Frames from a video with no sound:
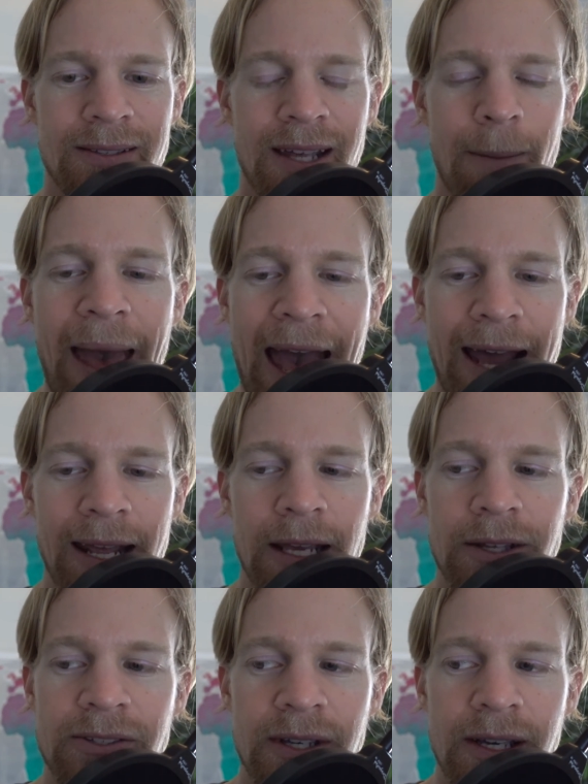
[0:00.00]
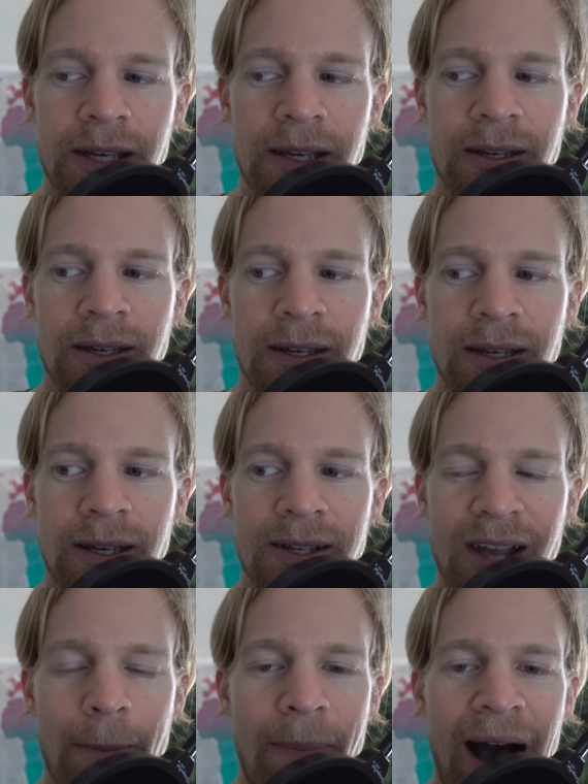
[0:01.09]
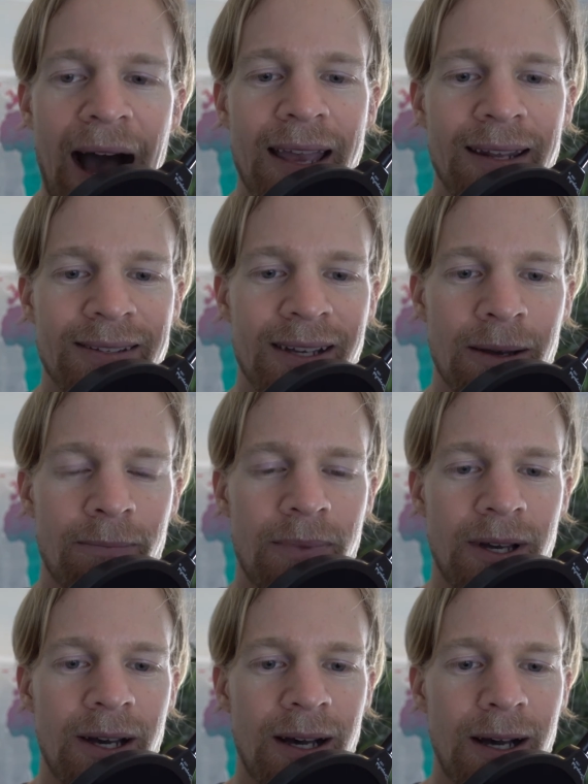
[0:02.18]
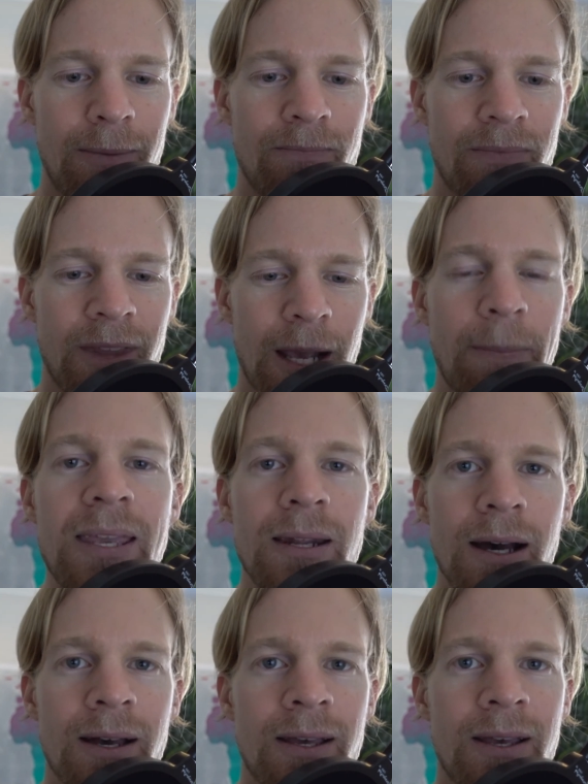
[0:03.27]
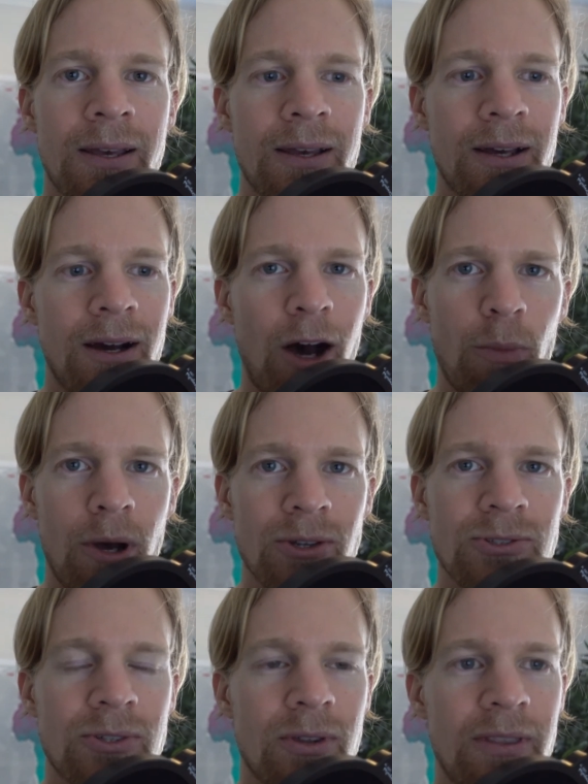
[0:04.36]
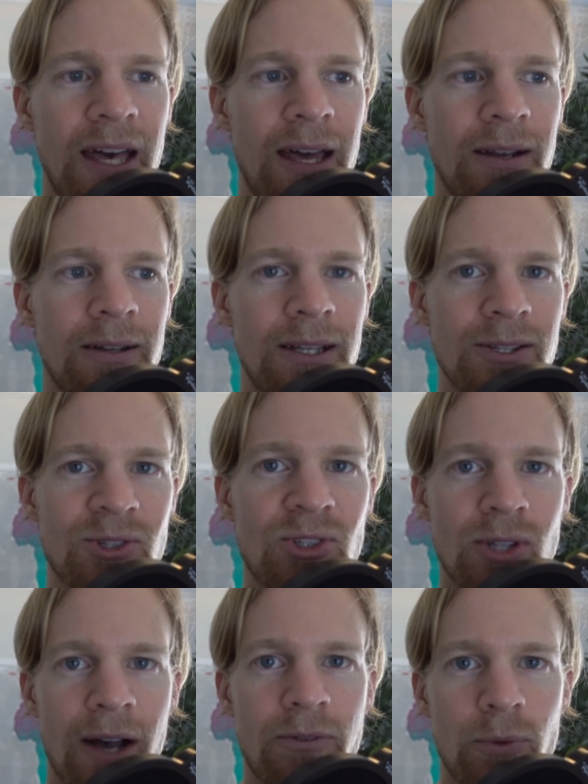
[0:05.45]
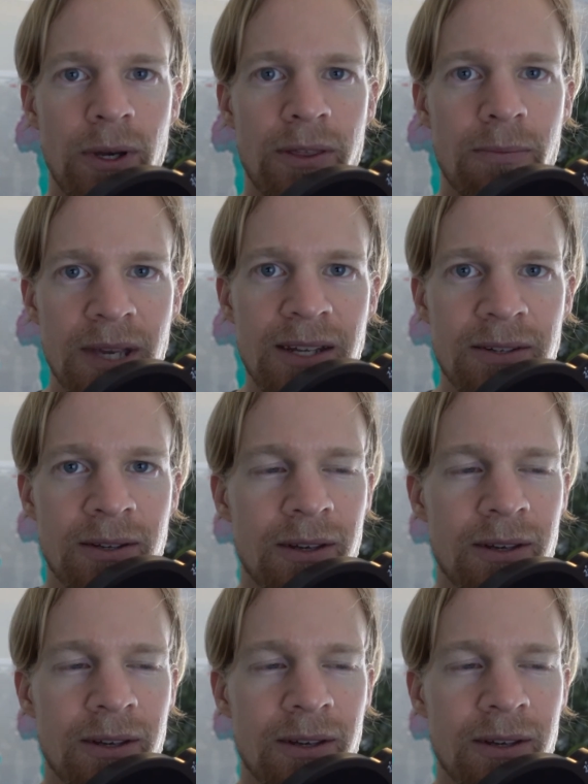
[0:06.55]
not a patty, it's like a pocket, it's like a pita almost, that is stuffed with meat.